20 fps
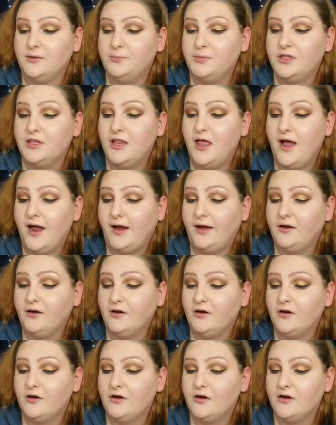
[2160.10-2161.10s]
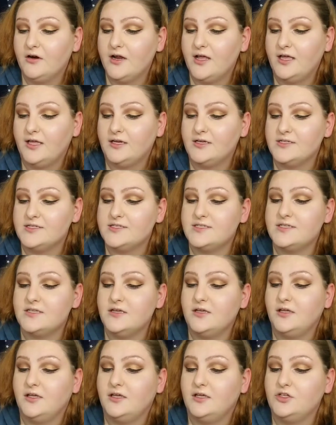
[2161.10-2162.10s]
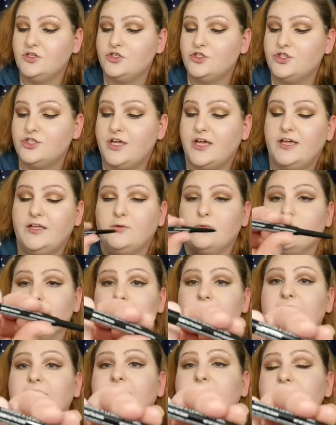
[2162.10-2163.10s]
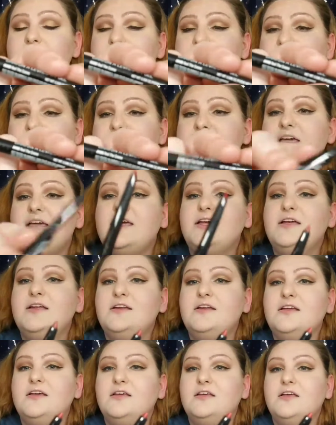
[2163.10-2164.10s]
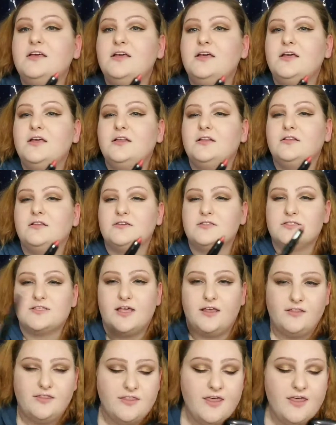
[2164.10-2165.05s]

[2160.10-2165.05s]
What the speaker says: lip liner. It is in shade Red the Scene. Looks like